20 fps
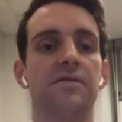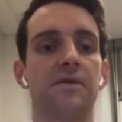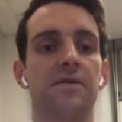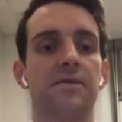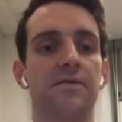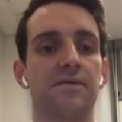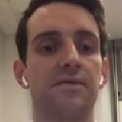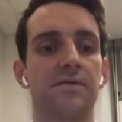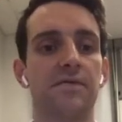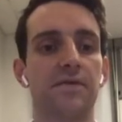
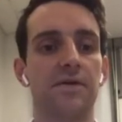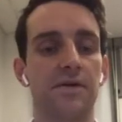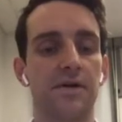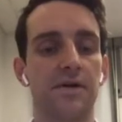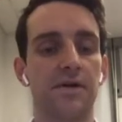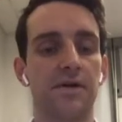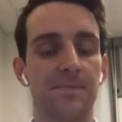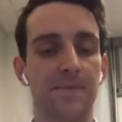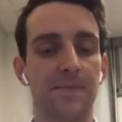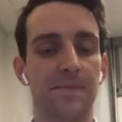for
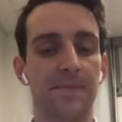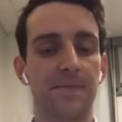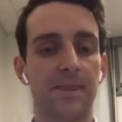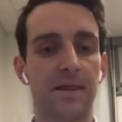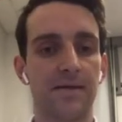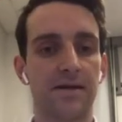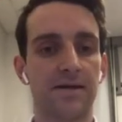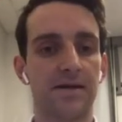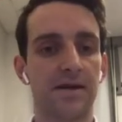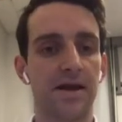
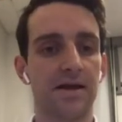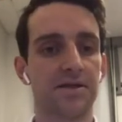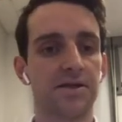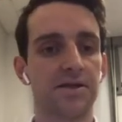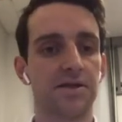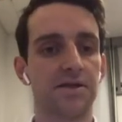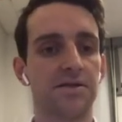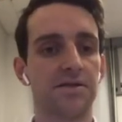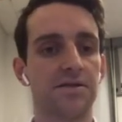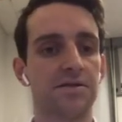head and
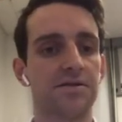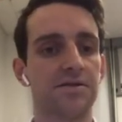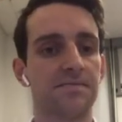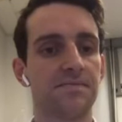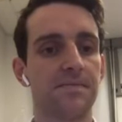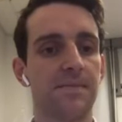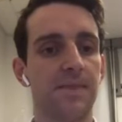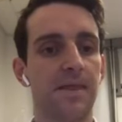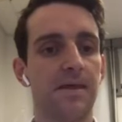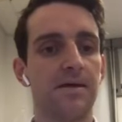neck
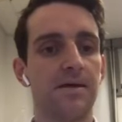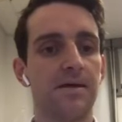surgeons.